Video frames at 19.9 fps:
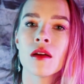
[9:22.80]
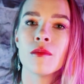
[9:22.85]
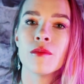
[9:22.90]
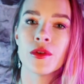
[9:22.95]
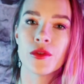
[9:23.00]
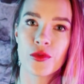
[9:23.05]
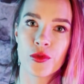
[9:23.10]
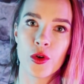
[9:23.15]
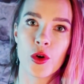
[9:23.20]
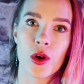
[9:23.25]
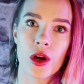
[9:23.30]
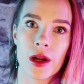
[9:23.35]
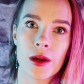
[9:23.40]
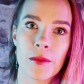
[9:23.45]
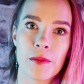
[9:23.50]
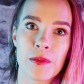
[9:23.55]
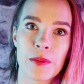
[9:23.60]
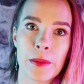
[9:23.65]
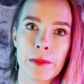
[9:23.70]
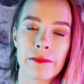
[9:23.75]

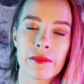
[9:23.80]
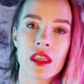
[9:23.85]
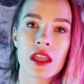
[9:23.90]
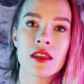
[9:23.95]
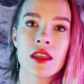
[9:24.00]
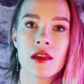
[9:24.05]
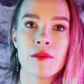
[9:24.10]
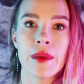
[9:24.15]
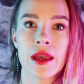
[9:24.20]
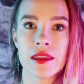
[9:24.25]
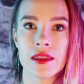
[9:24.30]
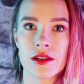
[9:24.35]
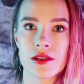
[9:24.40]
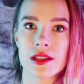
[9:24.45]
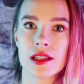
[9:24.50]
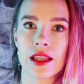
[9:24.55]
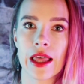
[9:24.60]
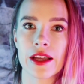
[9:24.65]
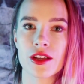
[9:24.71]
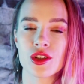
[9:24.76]
before they made their
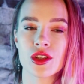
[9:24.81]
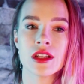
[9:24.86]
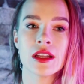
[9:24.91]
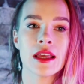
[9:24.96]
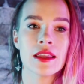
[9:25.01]
selection,